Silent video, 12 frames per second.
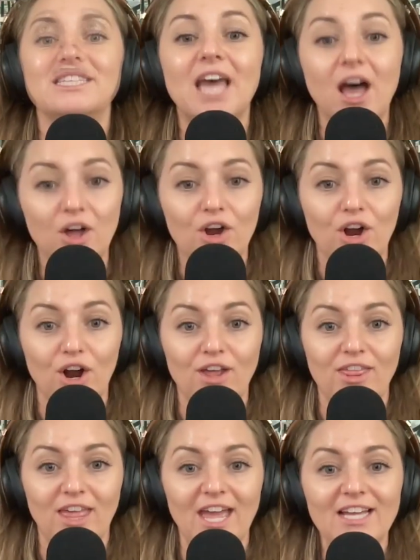tell
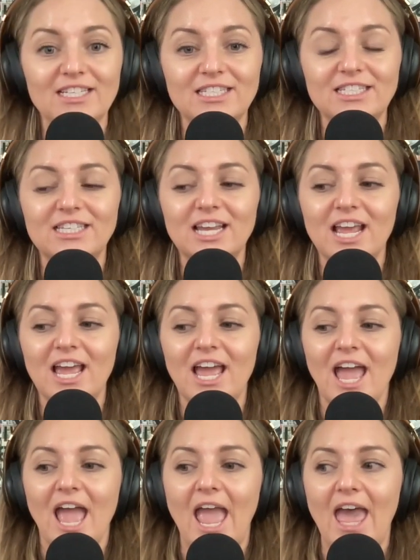her this,
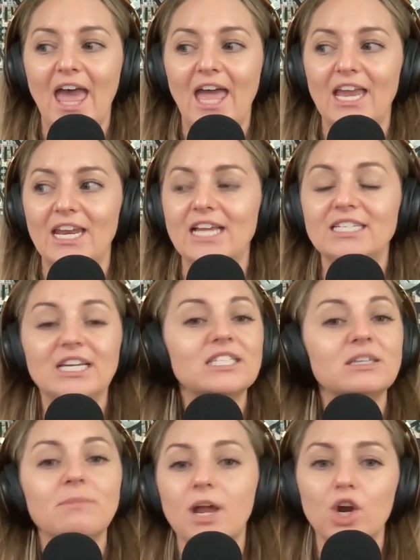and it
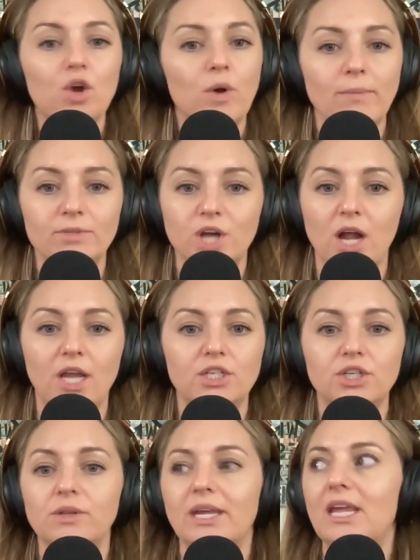doesn't matter who I'm
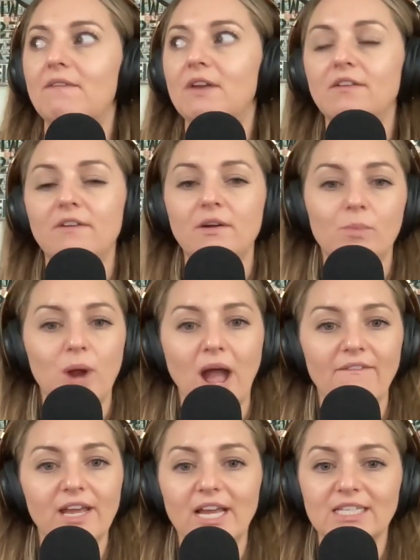talking to. Like even if I were
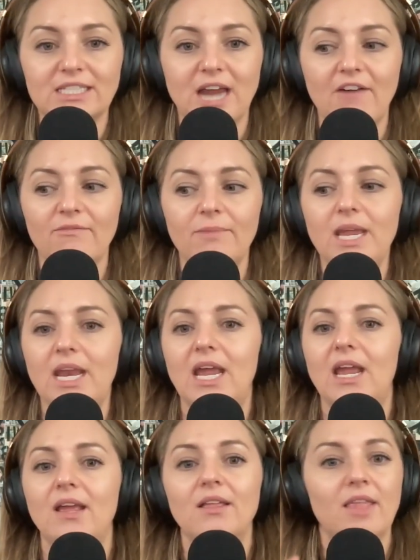having a staff
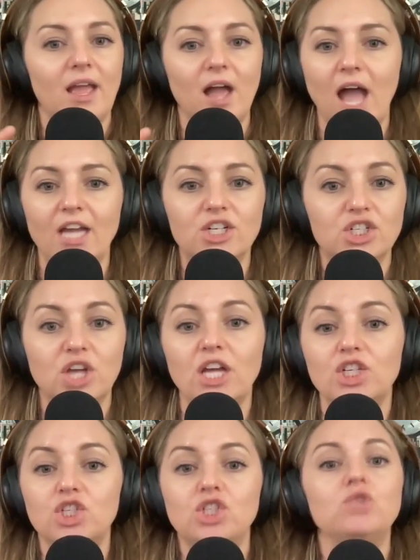meeting, like I
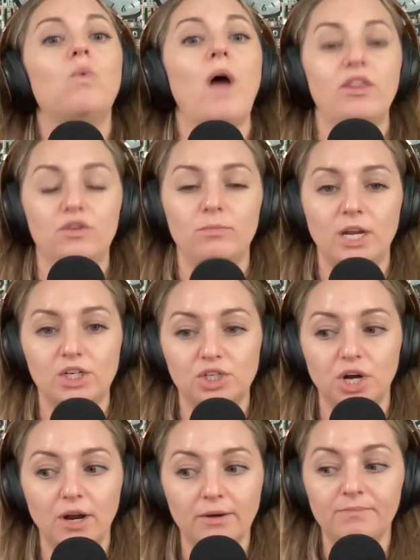sweat through my
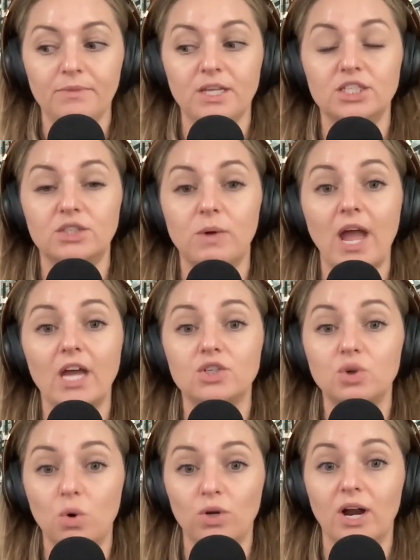shirt. So I had
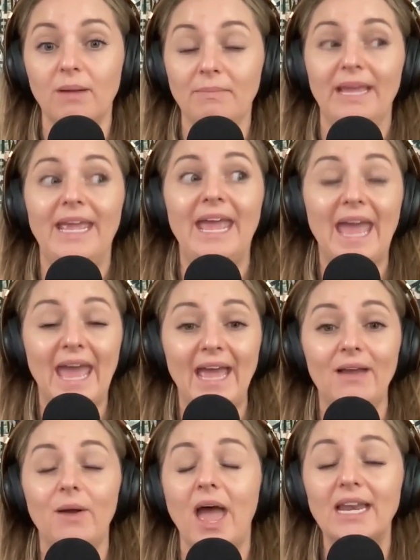told her, I'm like,
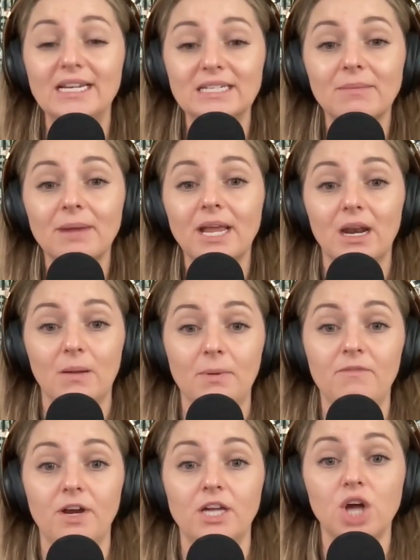hey, anytime I get up
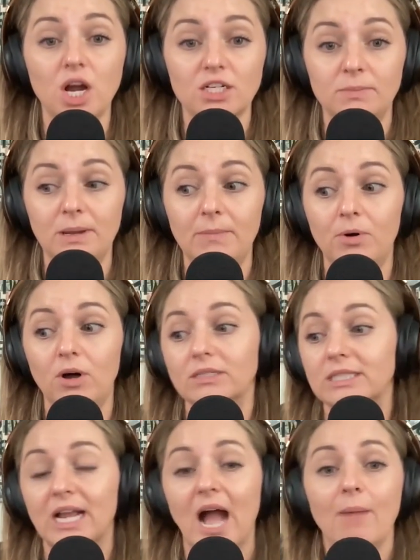in front to talk to people, I
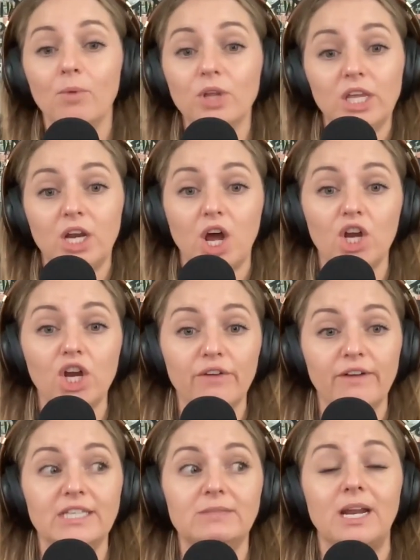was like, I'm really not
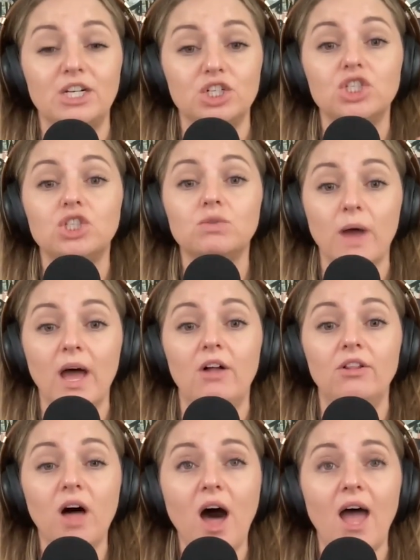nervous, but I just sweat
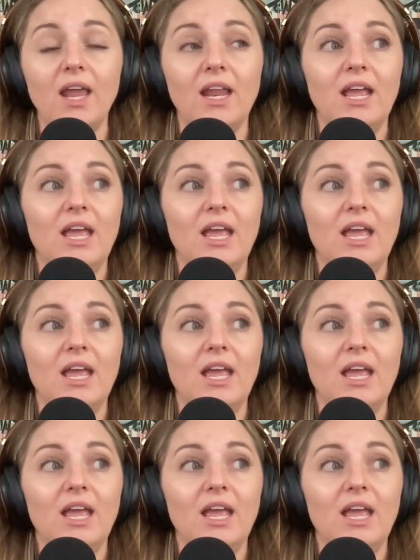a lot.